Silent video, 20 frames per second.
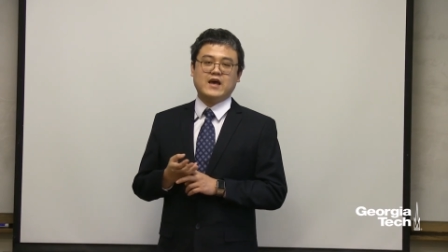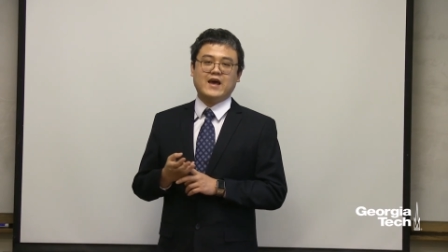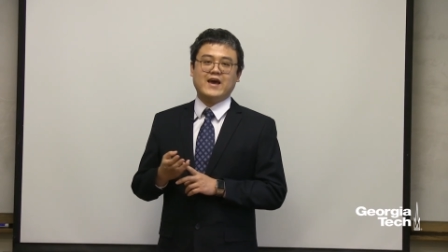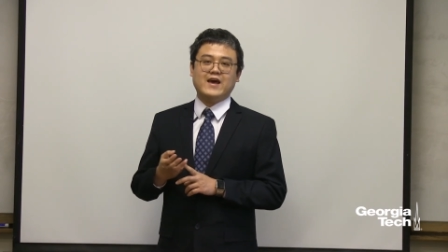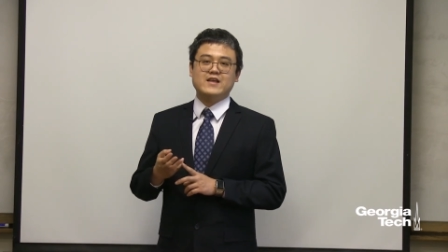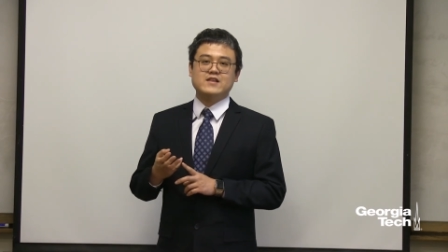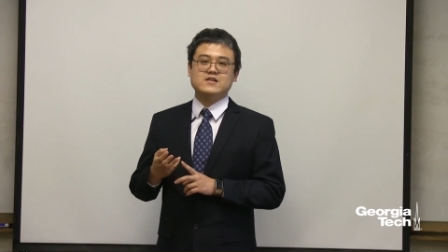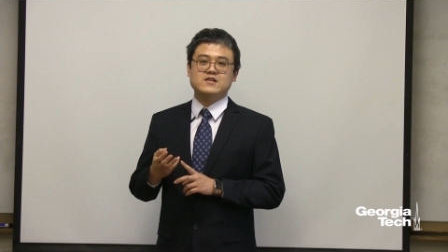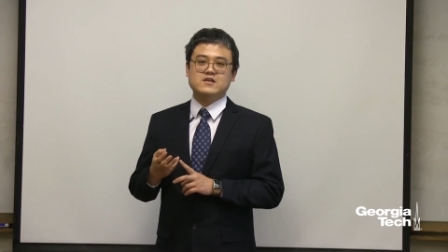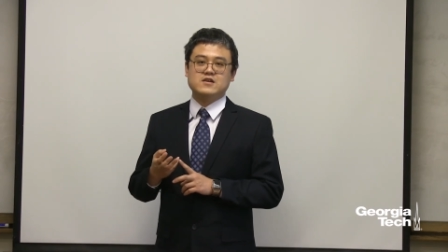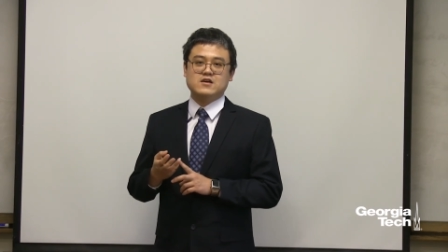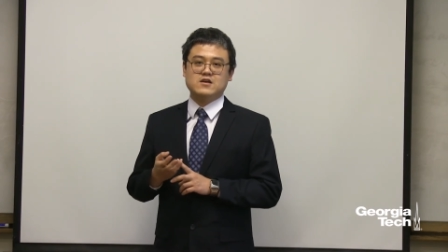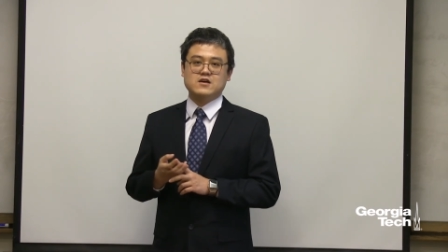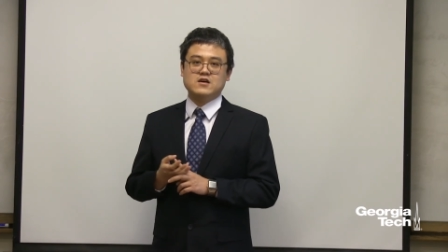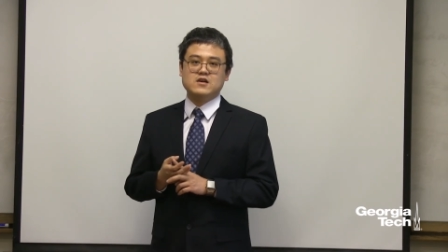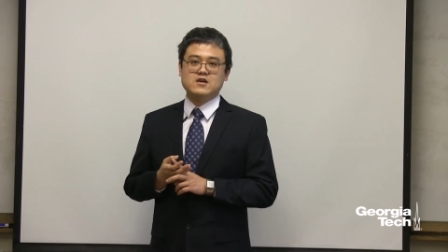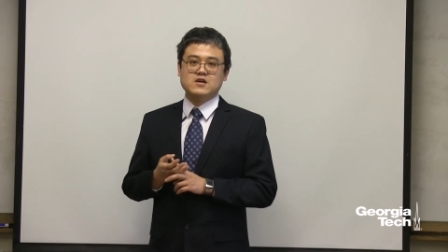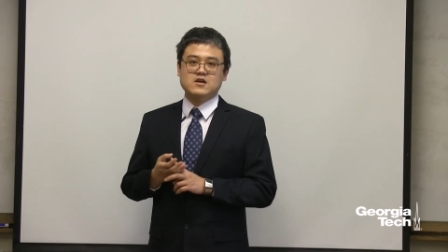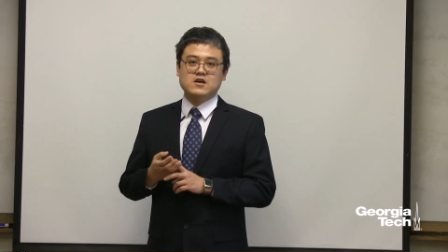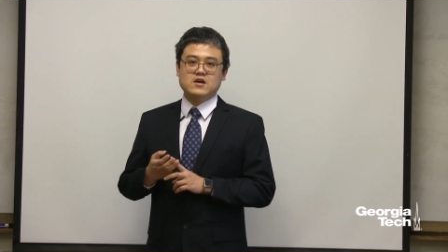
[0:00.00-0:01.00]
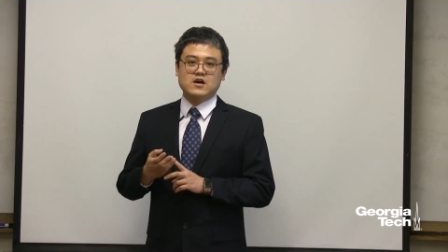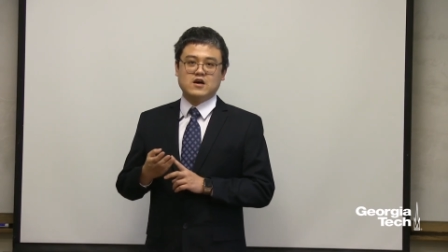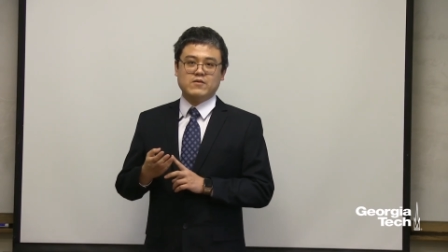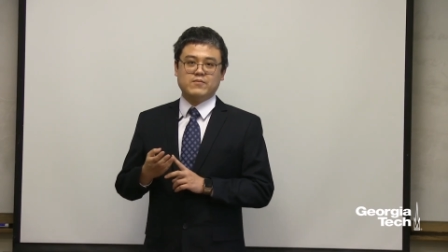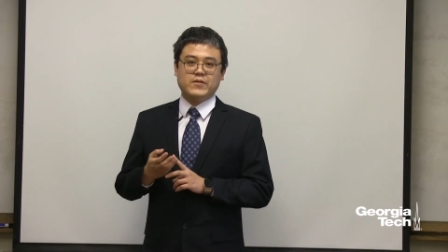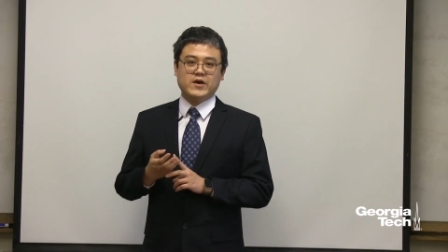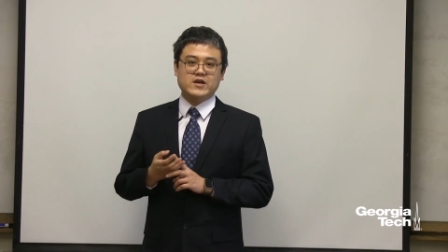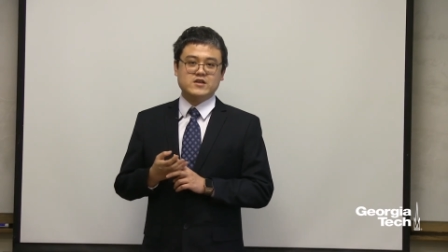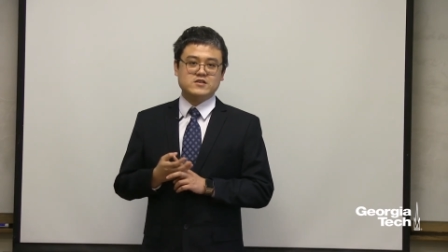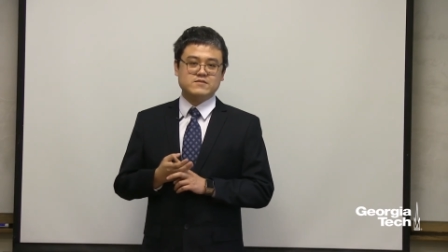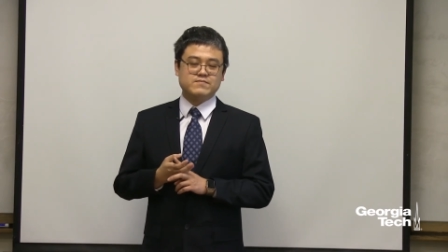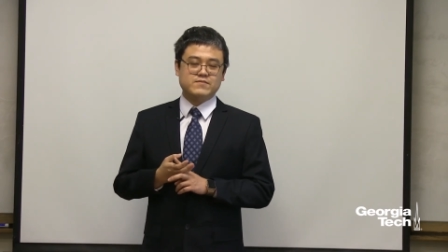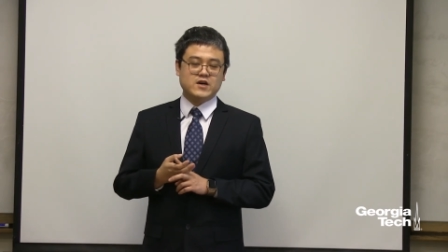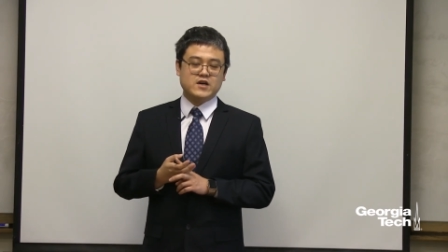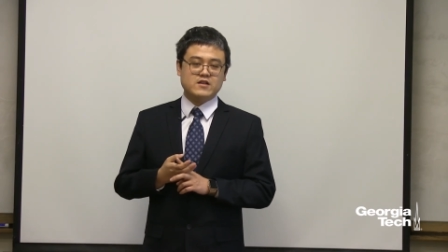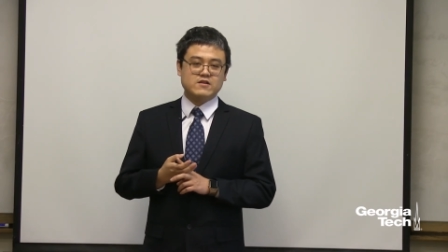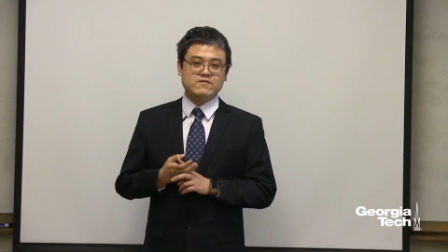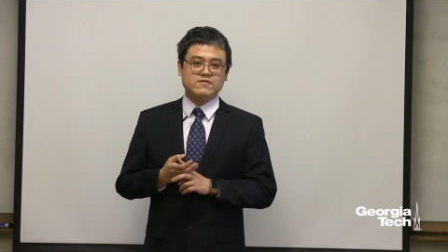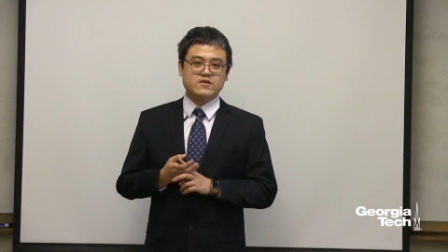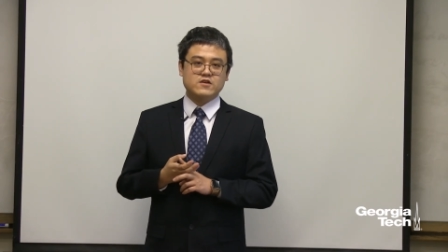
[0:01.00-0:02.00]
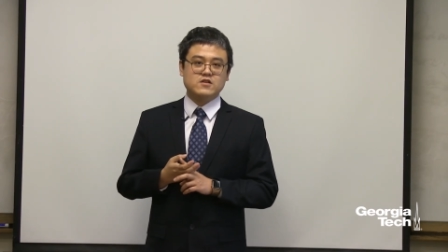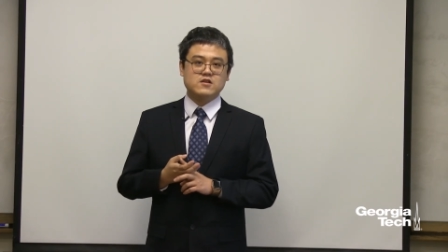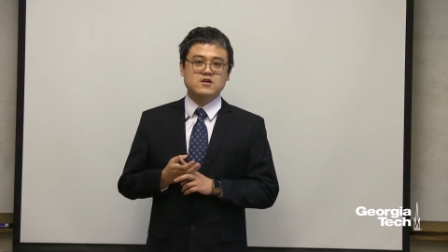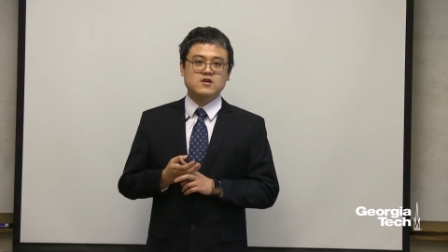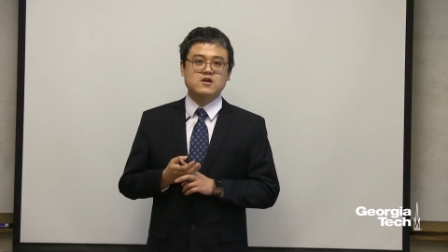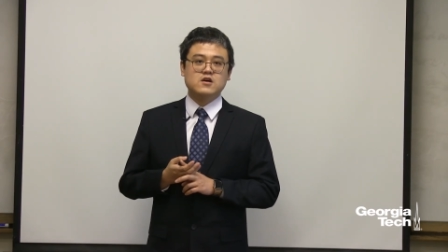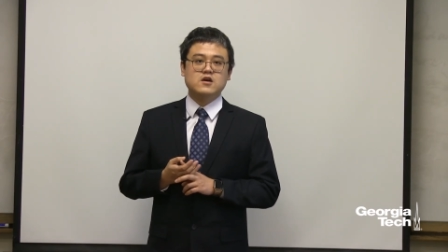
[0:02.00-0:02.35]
and patient benefit.